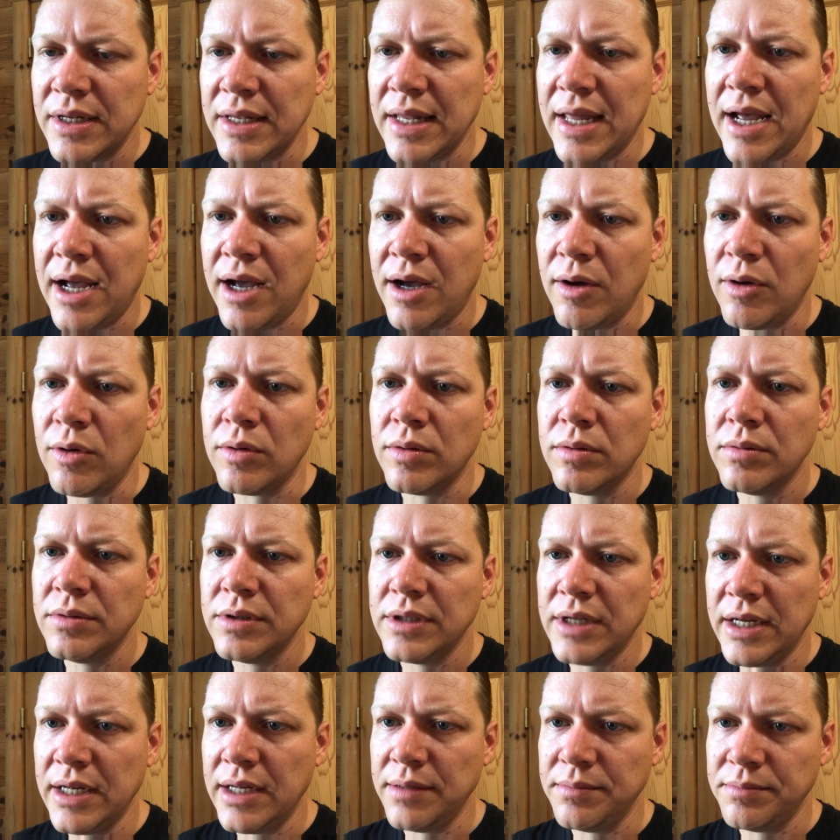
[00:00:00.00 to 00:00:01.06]
allow
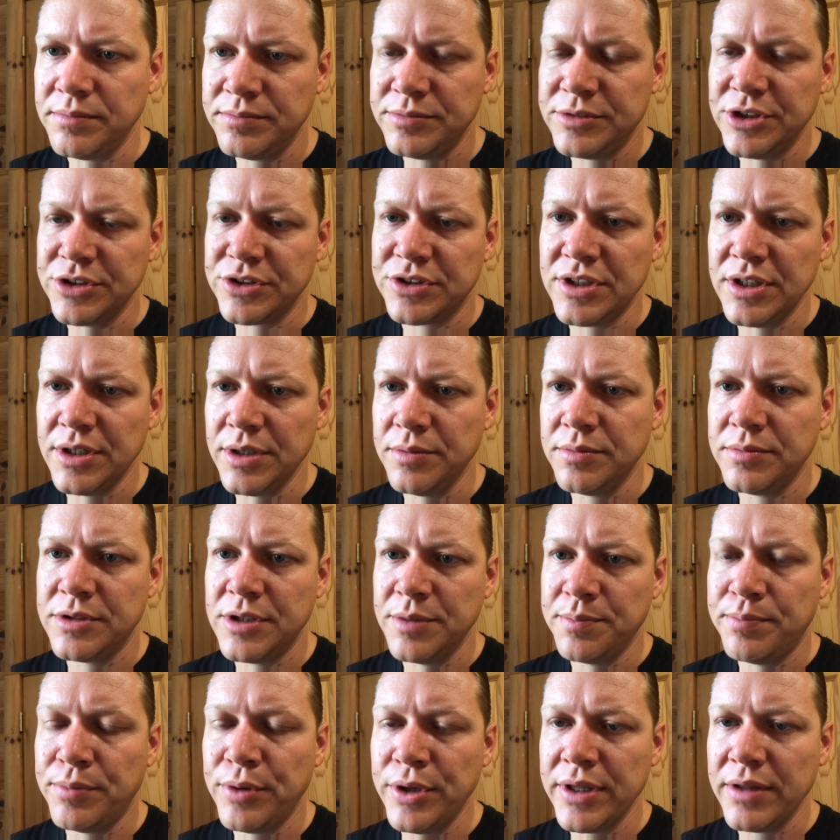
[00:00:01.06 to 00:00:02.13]
just to
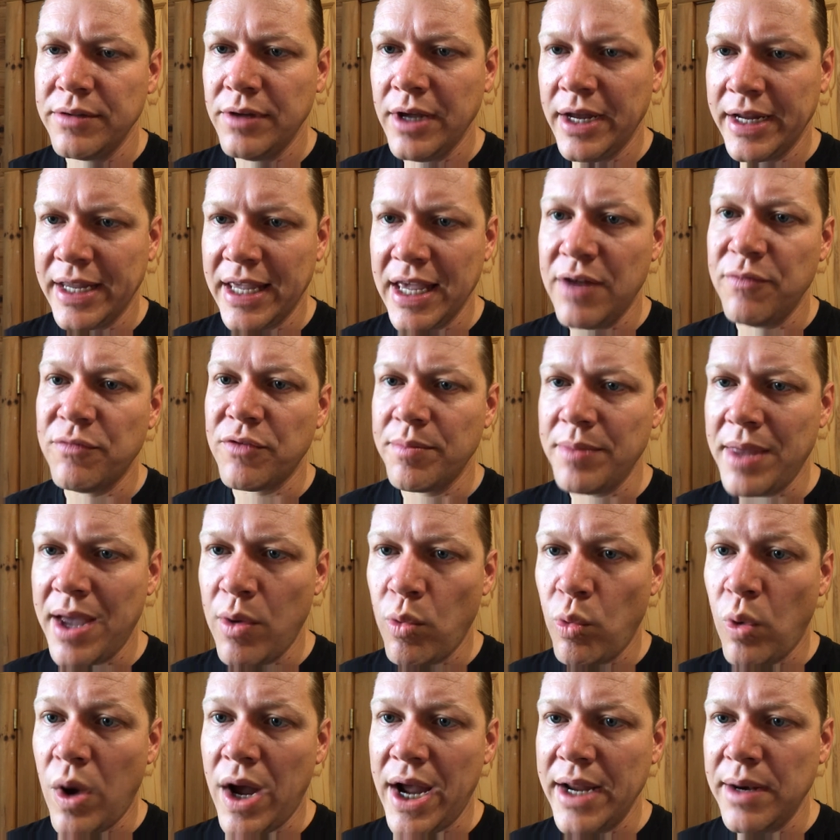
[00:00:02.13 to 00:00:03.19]
put, again, from that
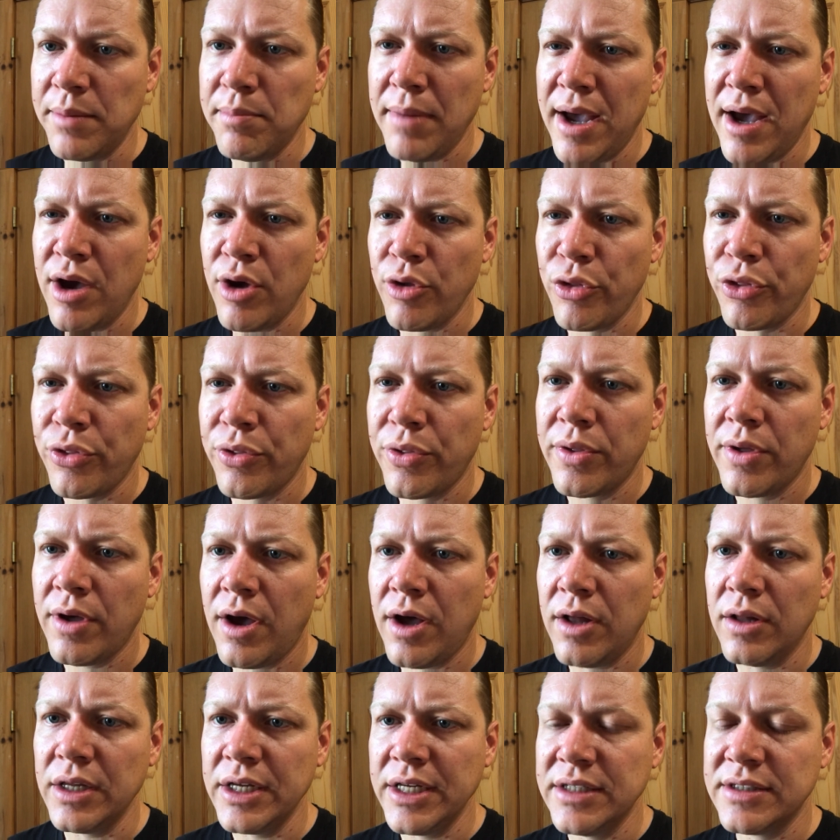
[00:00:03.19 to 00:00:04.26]
wide mouth
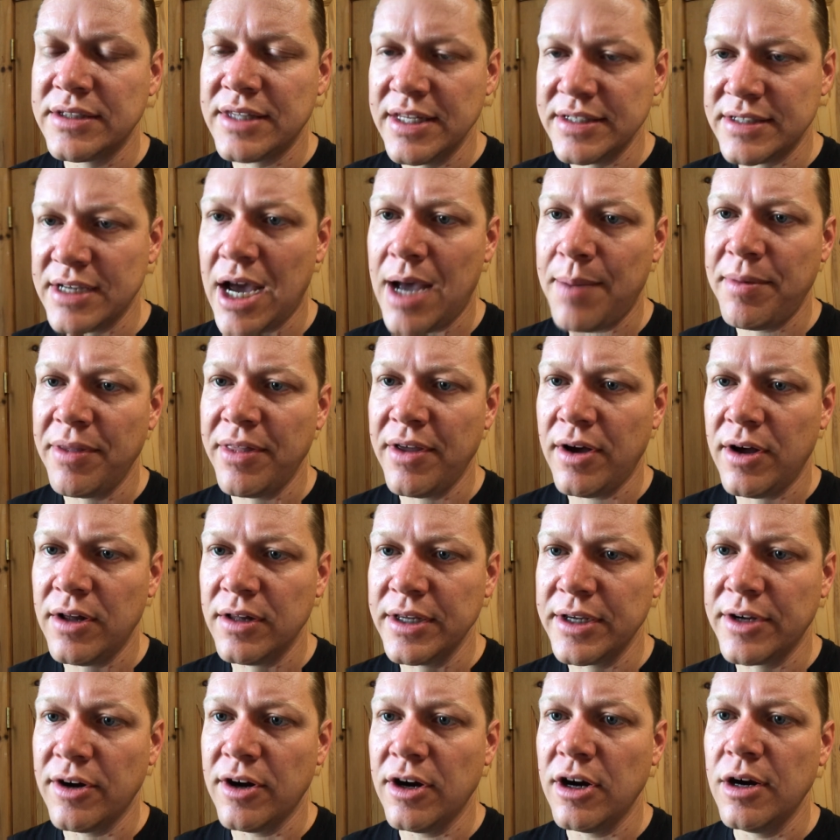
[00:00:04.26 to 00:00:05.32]
Holly, the top of the
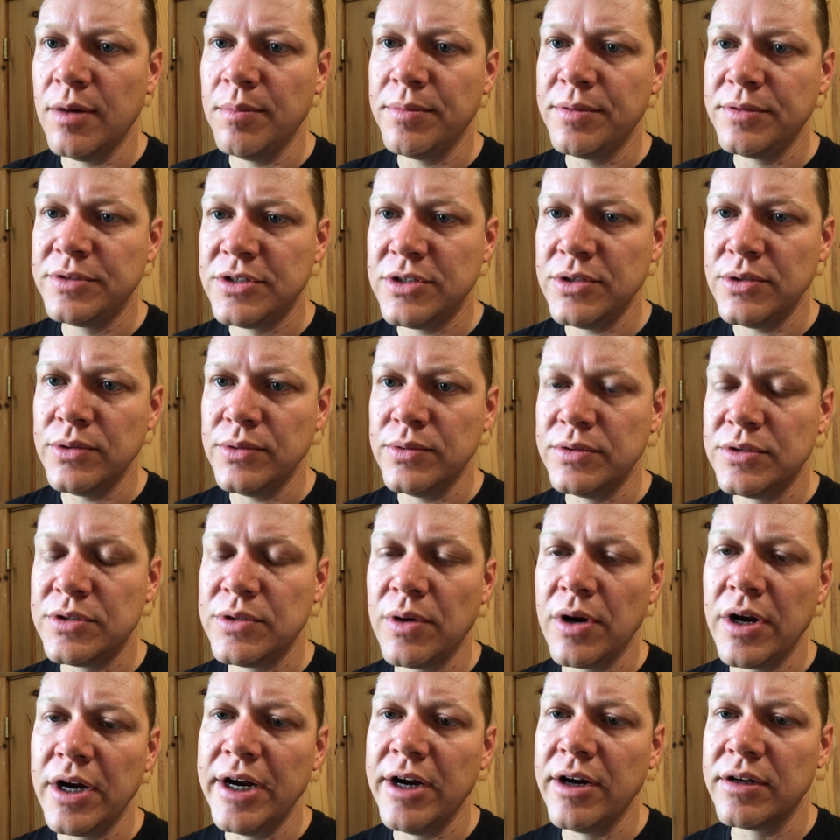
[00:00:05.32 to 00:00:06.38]
Holly carb to
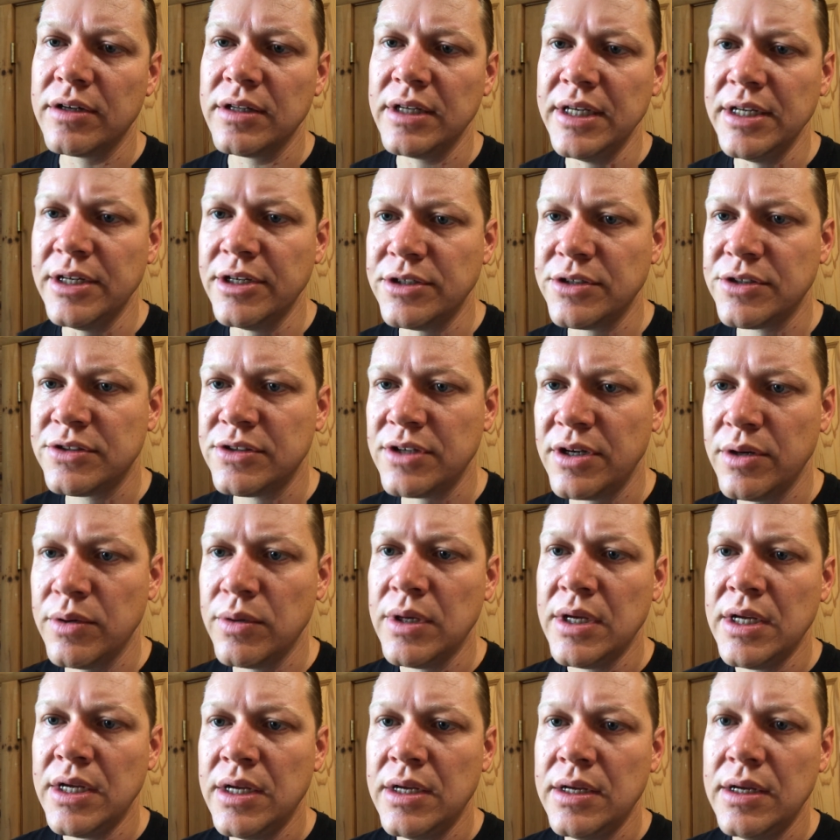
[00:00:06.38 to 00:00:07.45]
our air cleaners. So
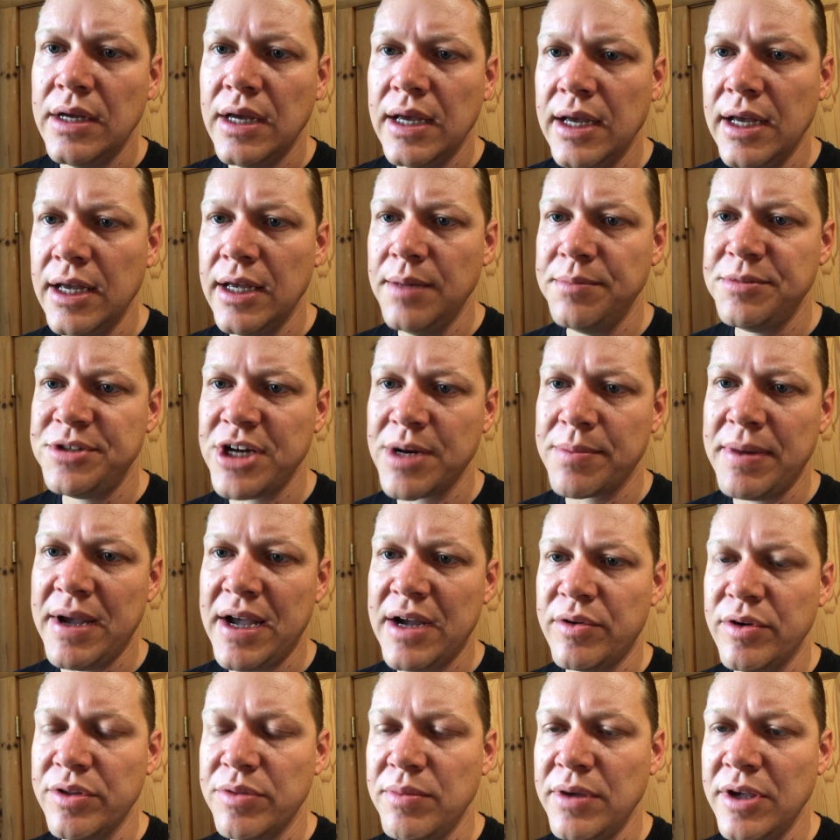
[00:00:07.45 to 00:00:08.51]
check
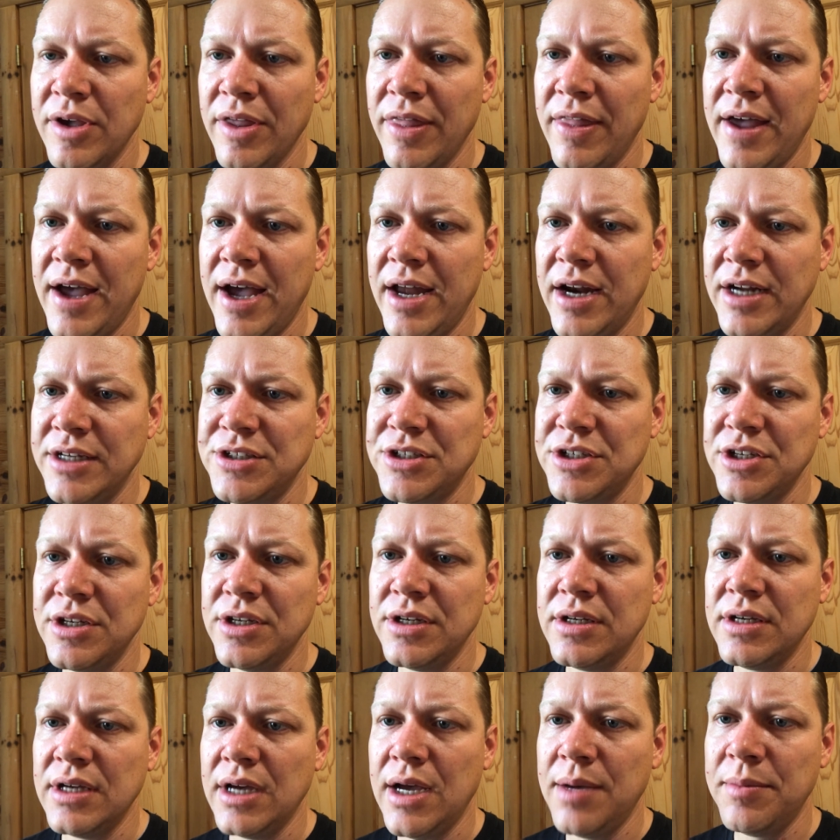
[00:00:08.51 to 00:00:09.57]
back with me on that.
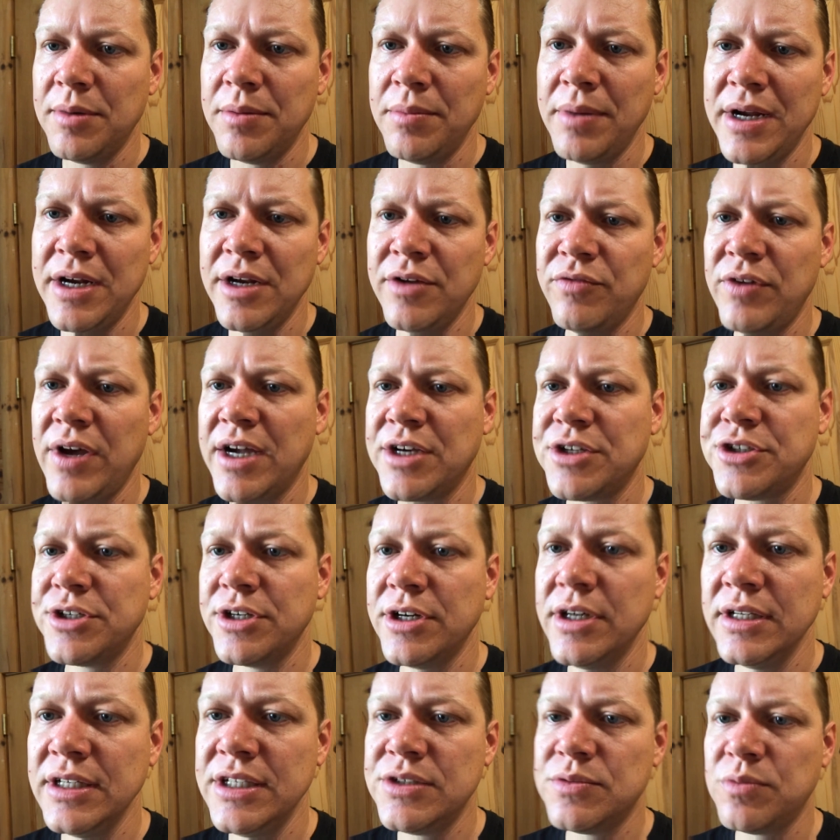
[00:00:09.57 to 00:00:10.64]
I'm going to
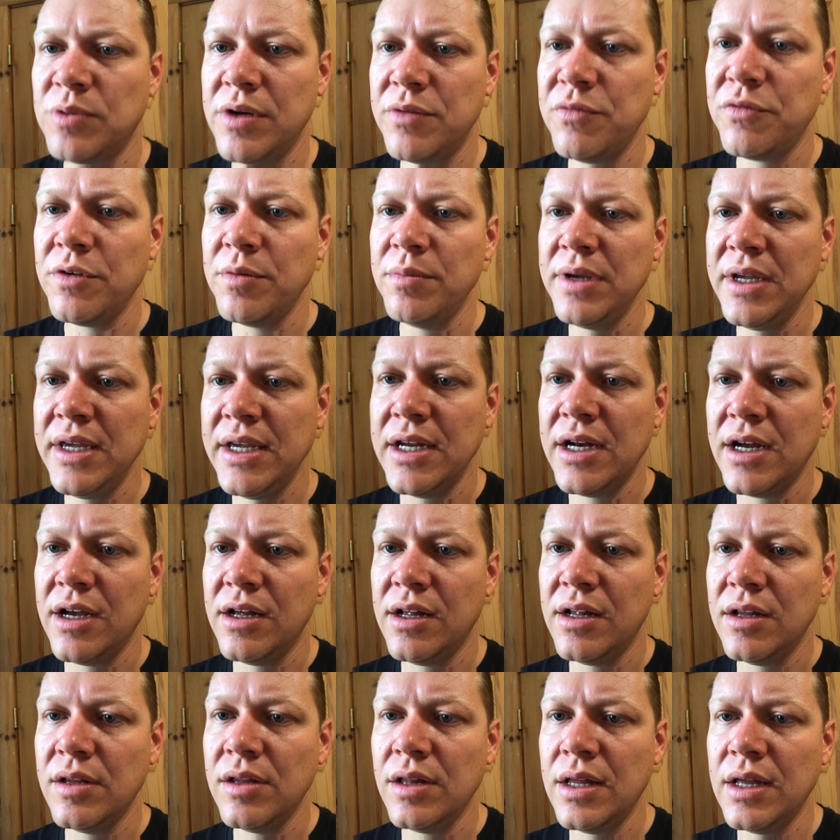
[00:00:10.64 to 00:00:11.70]
manufacture at least one for me, and
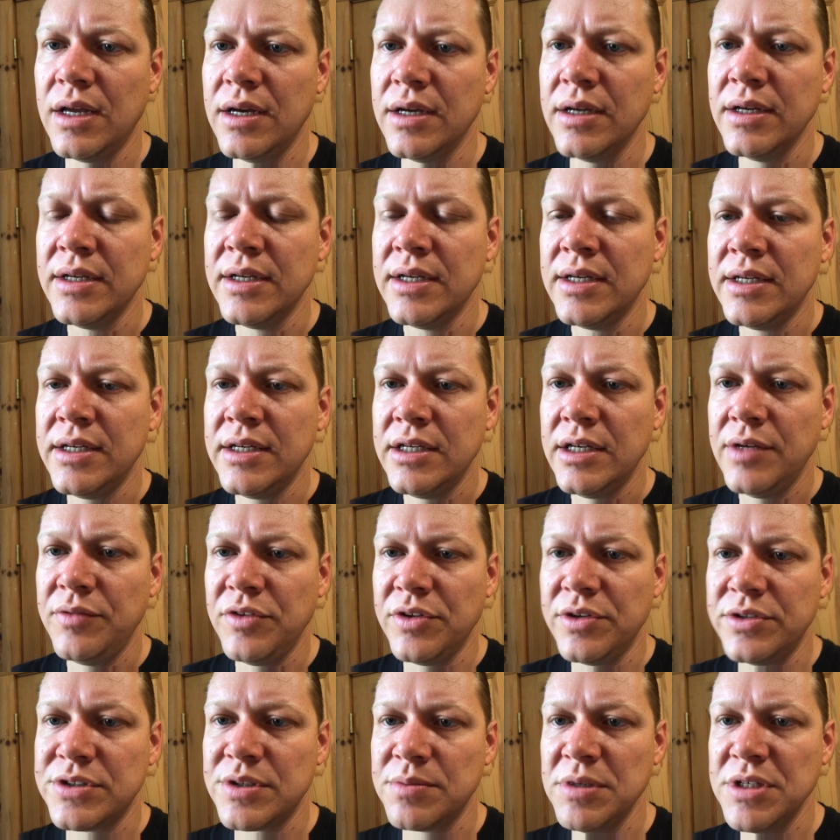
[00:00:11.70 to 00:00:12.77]
I'll if
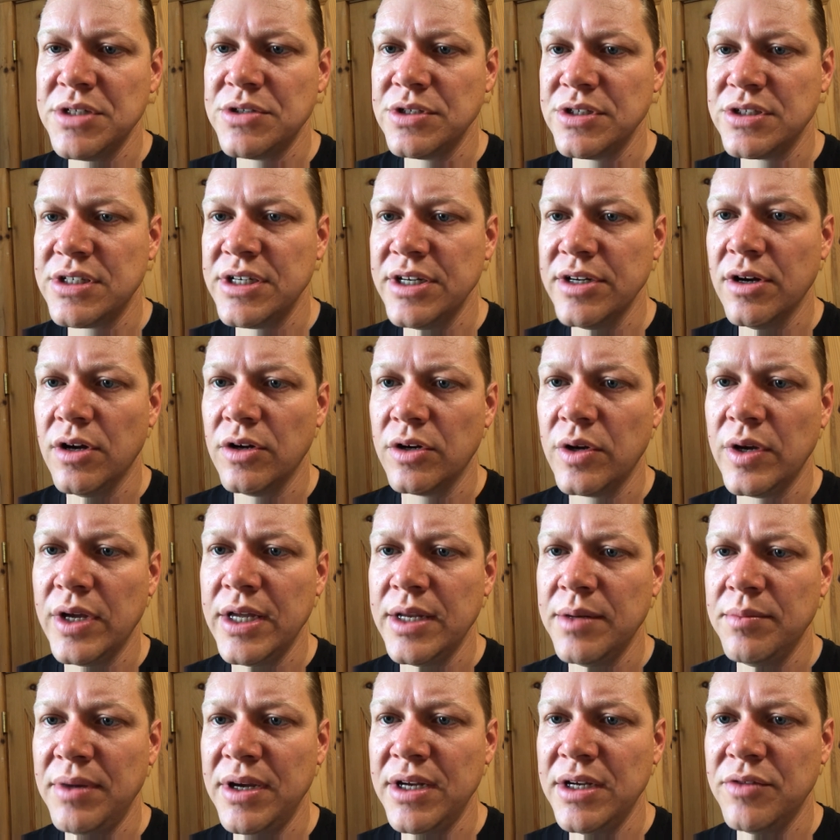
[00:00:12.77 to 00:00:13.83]
there's some interest here, I'll go
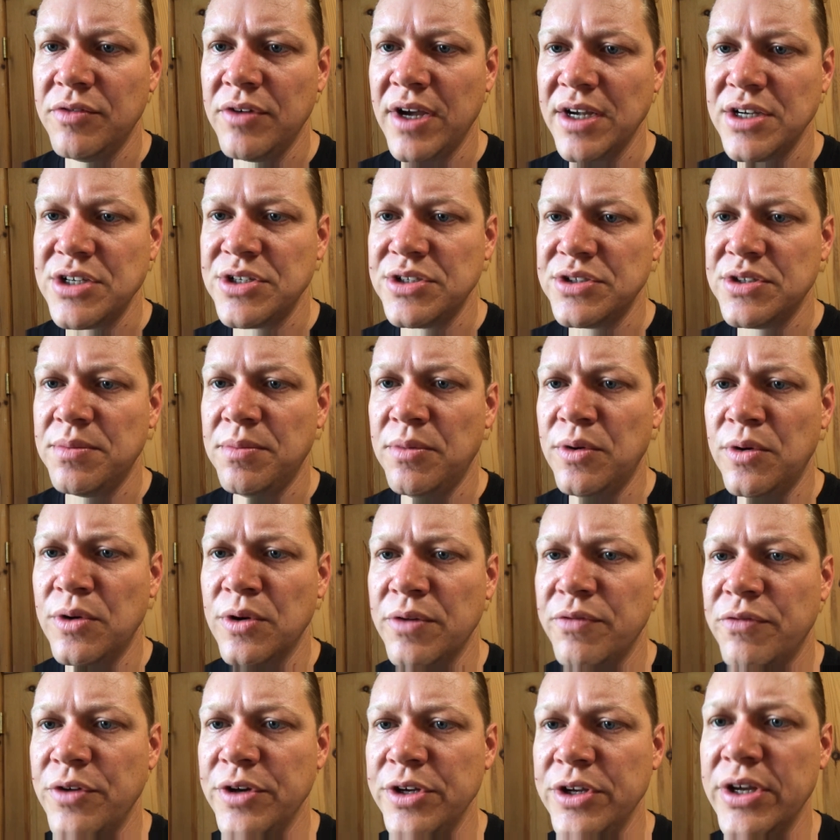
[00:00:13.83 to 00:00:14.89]
ahead and manufacture some
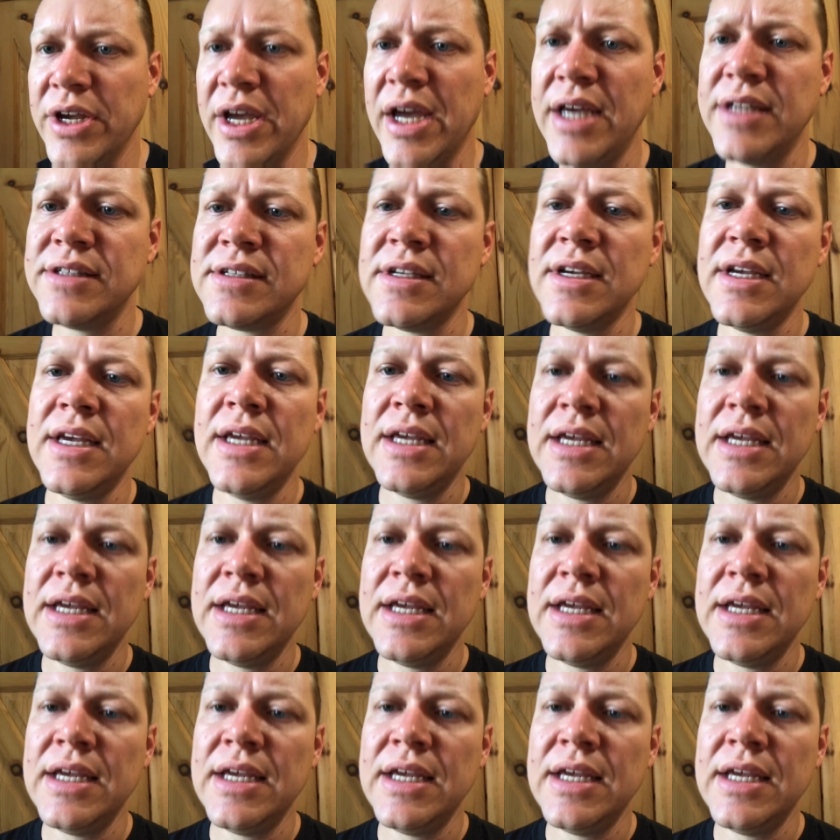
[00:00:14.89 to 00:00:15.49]
more for you guys.